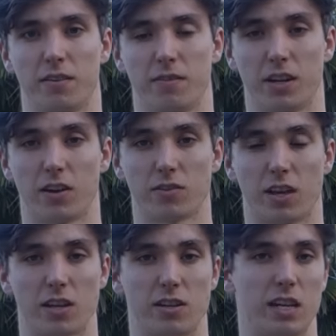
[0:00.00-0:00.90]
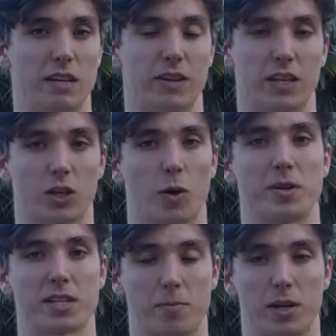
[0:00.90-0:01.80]
video, then leave it in the
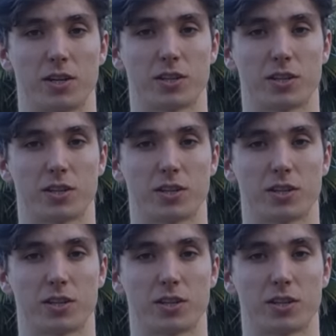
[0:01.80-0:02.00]
comments down below.